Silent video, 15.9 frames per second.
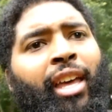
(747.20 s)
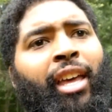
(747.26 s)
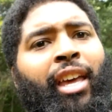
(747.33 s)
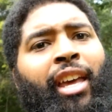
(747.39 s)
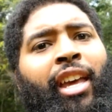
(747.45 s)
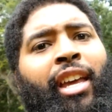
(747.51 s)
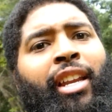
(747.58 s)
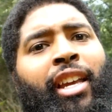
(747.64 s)

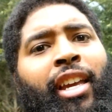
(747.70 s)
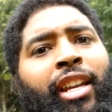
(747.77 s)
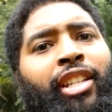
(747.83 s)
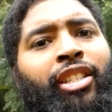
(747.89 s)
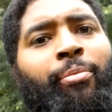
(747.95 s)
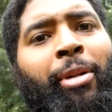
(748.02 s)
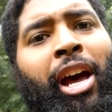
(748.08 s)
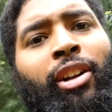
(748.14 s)
And it
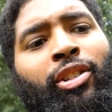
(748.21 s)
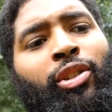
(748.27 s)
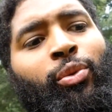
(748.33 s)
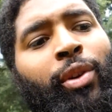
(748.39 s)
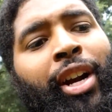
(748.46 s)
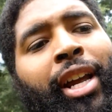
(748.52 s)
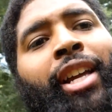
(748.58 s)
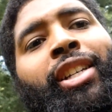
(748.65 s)
is about to
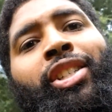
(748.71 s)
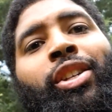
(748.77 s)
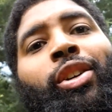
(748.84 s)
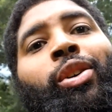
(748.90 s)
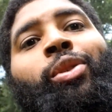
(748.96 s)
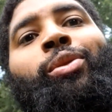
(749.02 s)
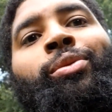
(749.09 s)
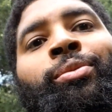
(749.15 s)
rain,
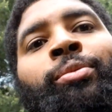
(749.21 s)
so